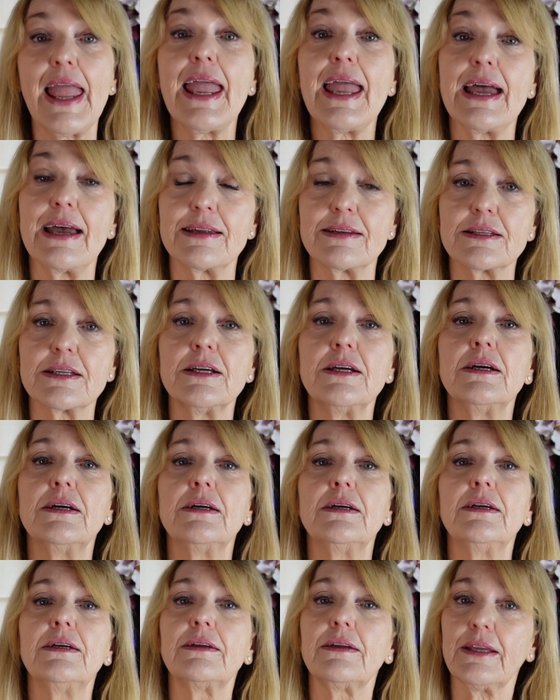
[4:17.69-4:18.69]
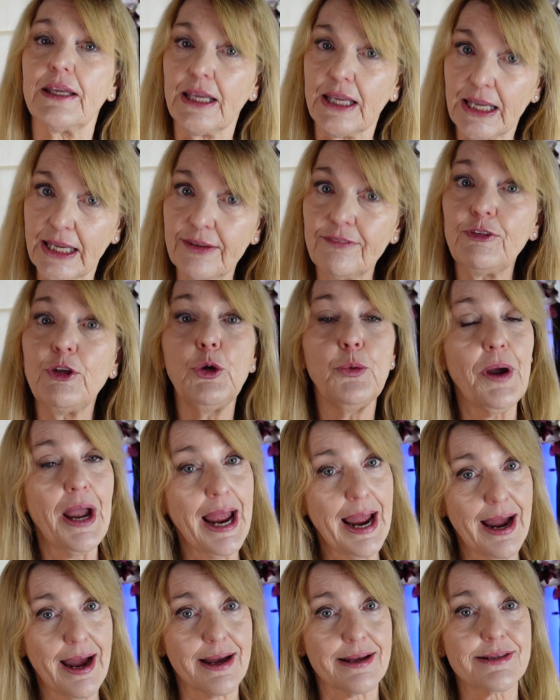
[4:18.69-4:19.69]
And if you
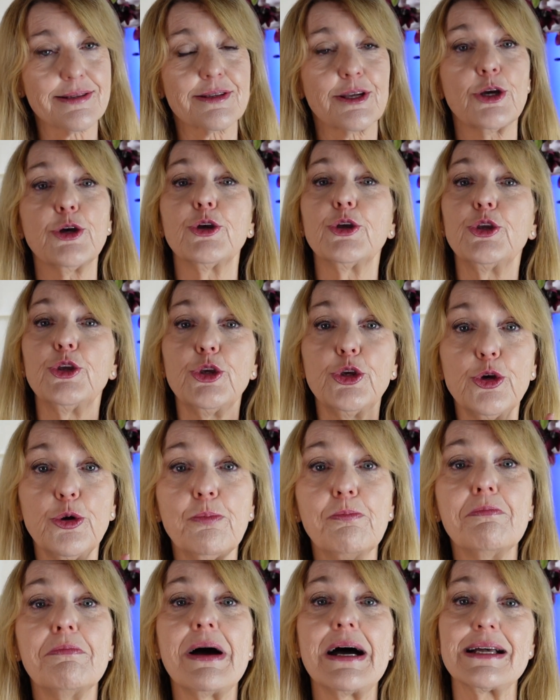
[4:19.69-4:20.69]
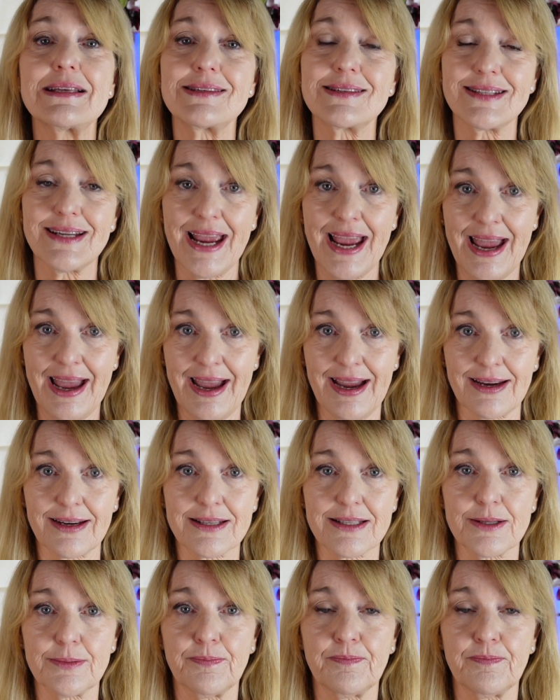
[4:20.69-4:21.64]
ask, you must act.